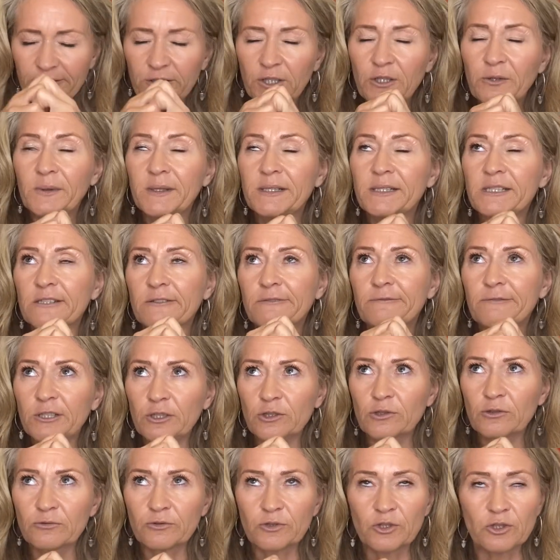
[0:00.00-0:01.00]
you
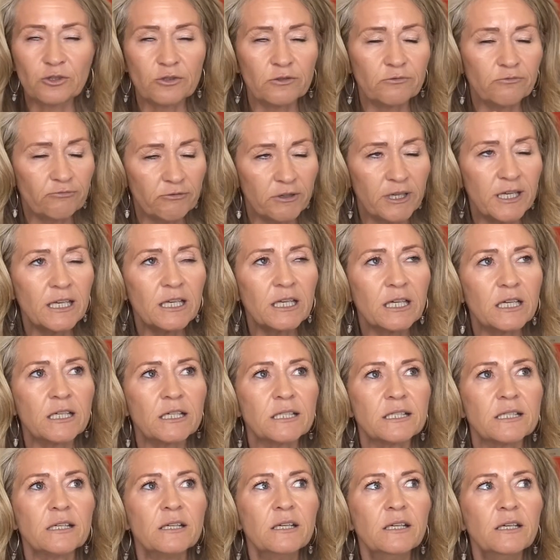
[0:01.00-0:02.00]
individuals to
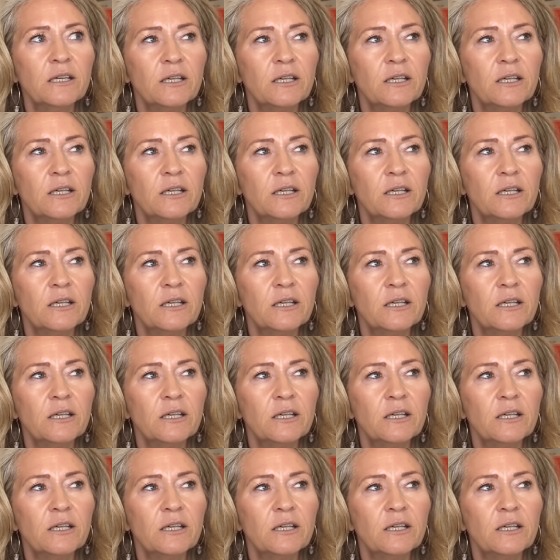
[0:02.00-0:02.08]
realize,